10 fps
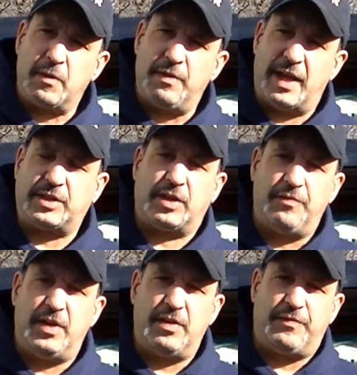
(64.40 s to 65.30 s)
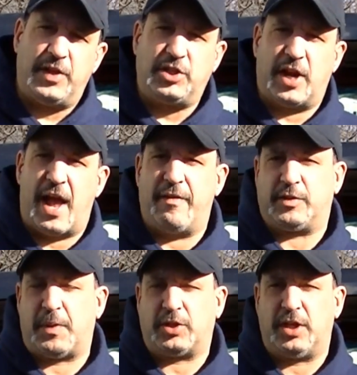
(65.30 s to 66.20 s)
that's a convenient feature to have,
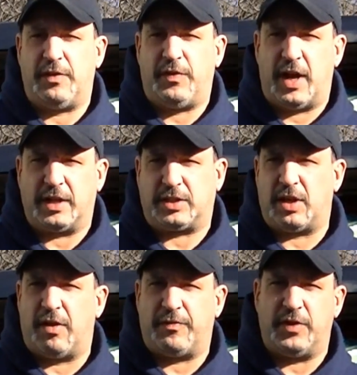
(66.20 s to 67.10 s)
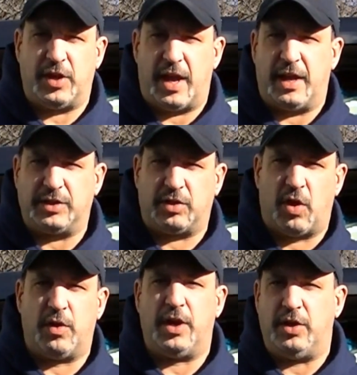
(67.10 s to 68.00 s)
especially if you got stuff and your hands are
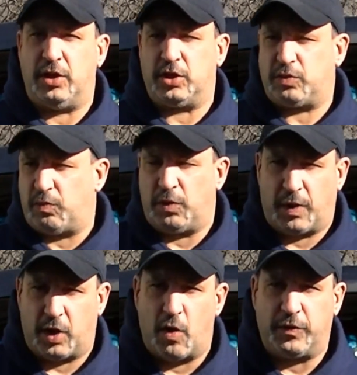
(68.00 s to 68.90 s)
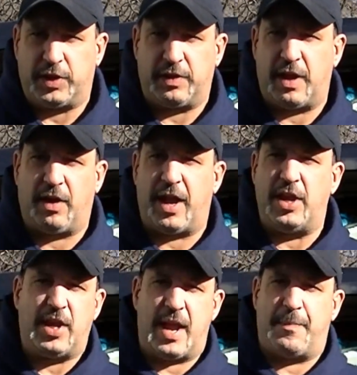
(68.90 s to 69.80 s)
loaded and you just you want to go over to the tailgate.
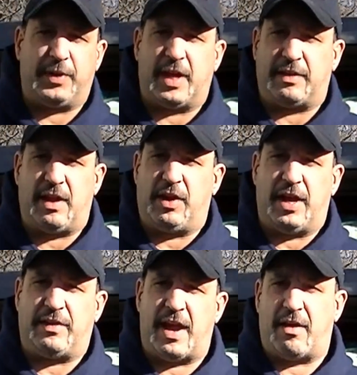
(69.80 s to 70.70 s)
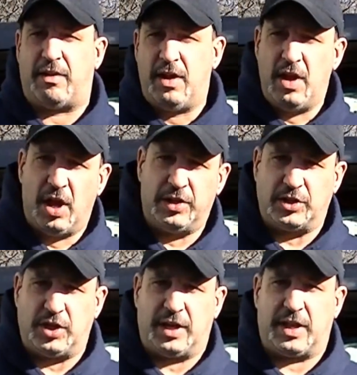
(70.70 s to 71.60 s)
You can't put that tailgate down
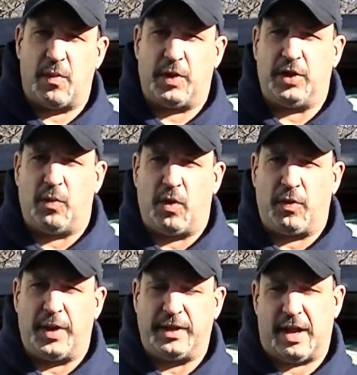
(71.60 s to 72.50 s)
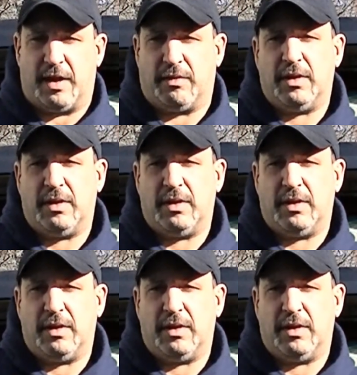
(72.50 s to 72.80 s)
unless you get that window all the way down.